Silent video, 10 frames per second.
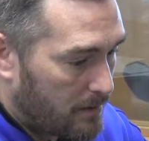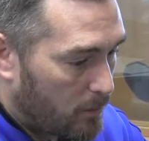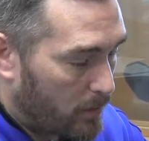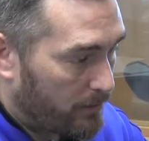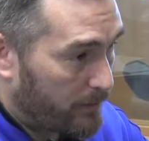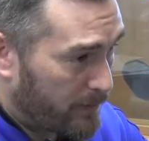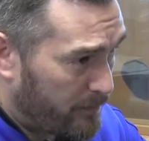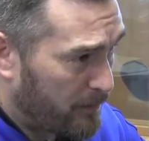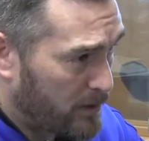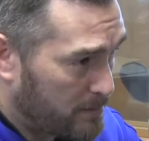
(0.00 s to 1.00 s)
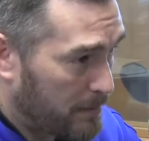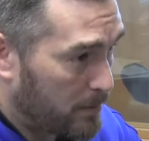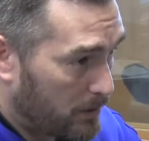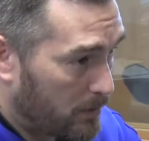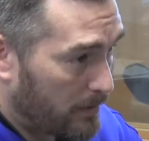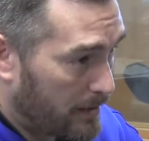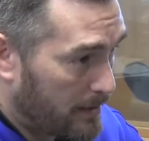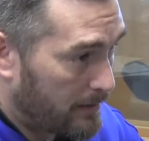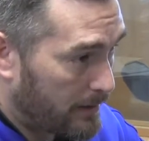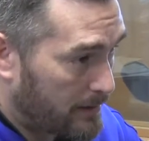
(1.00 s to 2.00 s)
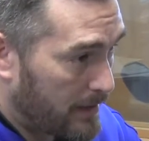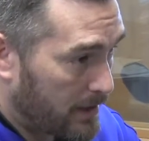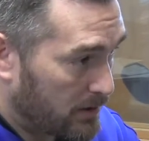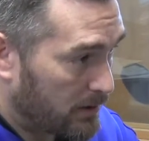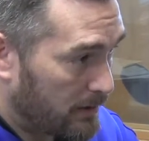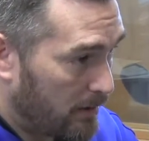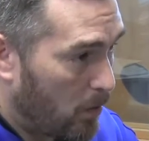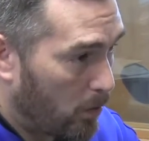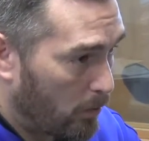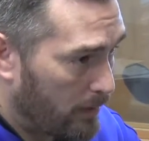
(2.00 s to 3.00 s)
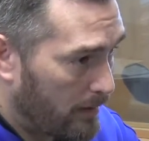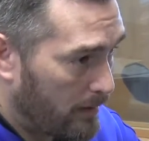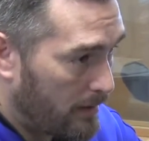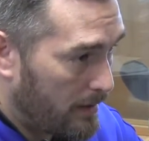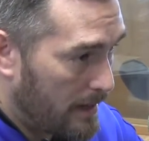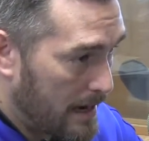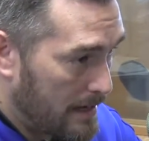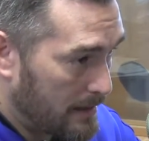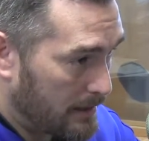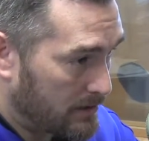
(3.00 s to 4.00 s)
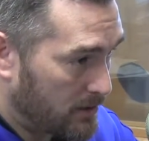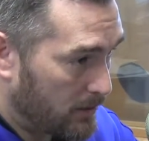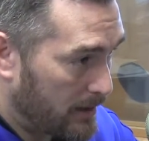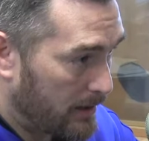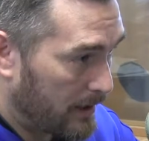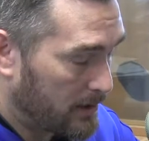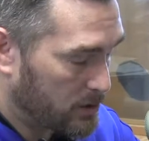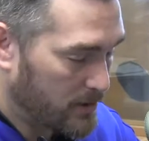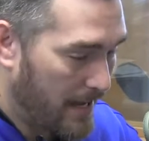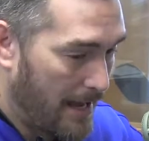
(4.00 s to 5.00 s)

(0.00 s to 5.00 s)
were the first people in Logan County to actually hold a concealed carry license.